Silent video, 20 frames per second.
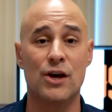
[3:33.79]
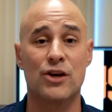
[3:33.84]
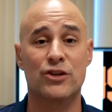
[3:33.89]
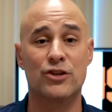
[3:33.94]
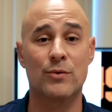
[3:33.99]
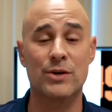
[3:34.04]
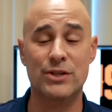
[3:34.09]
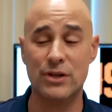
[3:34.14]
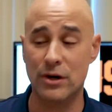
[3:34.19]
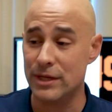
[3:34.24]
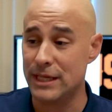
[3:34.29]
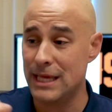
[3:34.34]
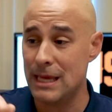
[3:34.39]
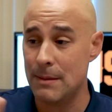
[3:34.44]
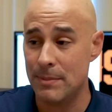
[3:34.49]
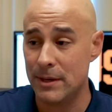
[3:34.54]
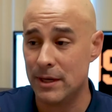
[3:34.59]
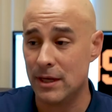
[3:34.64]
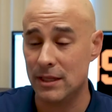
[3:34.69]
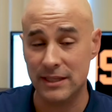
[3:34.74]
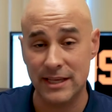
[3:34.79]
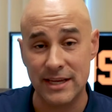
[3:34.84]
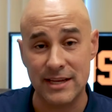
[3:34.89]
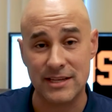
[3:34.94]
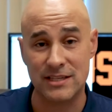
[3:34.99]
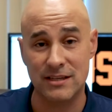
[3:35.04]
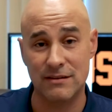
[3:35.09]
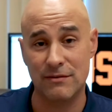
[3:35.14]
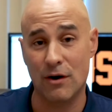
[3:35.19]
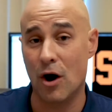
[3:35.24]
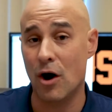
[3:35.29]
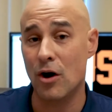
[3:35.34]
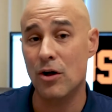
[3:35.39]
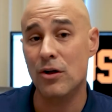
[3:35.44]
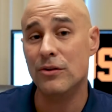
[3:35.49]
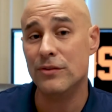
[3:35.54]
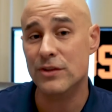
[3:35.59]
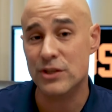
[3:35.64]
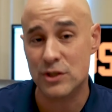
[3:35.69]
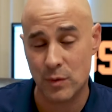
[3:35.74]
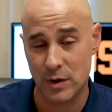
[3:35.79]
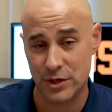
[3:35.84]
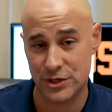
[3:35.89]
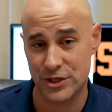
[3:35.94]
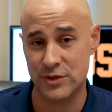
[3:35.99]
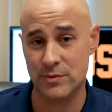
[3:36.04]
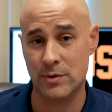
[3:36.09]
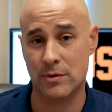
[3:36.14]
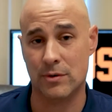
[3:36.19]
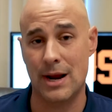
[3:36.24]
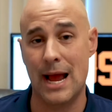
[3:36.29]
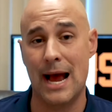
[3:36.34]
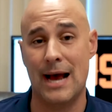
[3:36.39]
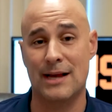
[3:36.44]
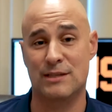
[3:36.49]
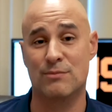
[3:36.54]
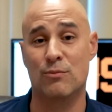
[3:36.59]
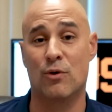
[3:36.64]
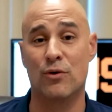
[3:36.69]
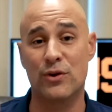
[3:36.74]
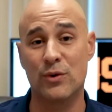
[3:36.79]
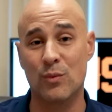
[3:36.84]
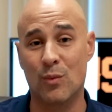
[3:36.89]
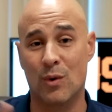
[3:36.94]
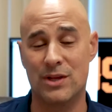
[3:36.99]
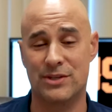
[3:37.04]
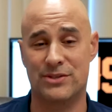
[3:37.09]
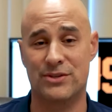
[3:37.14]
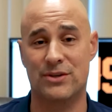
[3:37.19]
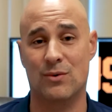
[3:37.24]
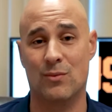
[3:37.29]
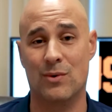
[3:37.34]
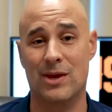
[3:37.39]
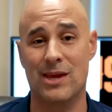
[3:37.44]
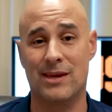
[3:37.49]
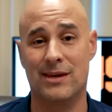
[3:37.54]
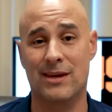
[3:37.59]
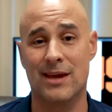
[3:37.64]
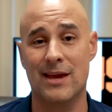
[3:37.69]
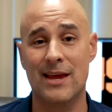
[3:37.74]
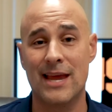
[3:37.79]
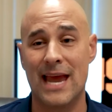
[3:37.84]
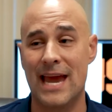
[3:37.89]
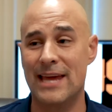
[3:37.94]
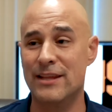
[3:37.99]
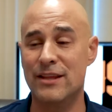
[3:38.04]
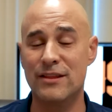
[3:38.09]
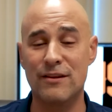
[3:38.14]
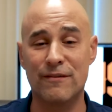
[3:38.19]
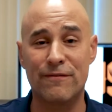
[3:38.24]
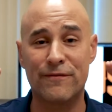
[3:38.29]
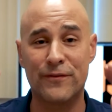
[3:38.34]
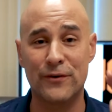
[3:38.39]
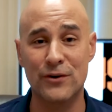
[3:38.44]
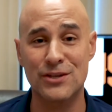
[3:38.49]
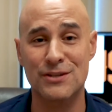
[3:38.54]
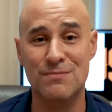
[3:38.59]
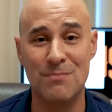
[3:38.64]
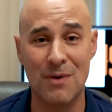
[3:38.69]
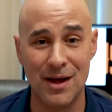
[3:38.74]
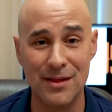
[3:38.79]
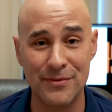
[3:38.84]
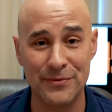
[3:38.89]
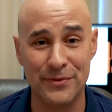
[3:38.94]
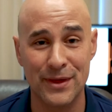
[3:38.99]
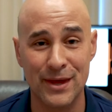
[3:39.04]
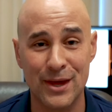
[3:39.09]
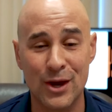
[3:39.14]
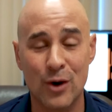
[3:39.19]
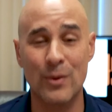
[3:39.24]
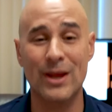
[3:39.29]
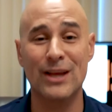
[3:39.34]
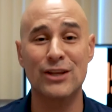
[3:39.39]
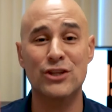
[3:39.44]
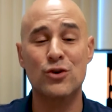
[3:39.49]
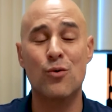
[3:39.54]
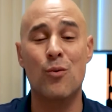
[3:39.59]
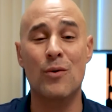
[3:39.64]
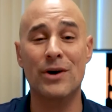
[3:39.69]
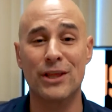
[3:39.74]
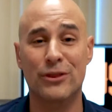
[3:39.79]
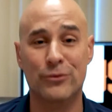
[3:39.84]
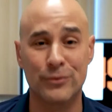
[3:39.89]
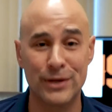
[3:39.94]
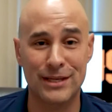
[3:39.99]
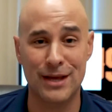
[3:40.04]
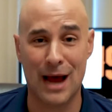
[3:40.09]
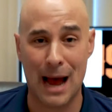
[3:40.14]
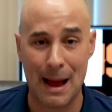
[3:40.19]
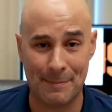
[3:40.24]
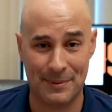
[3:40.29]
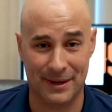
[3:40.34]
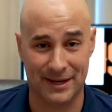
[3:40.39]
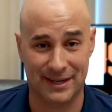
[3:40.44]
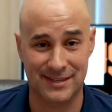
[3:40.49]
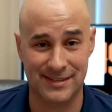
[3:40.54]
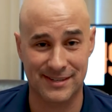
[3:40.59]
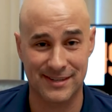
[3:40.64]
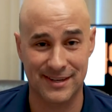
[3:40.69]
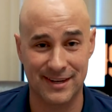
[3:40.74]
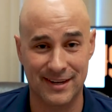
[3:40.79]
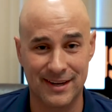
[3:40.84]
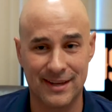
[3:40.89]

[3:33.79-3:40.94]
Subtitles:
So we started keeping a list of all of these questions we were asked more than once in a week. And in the first month, we had 23 topics.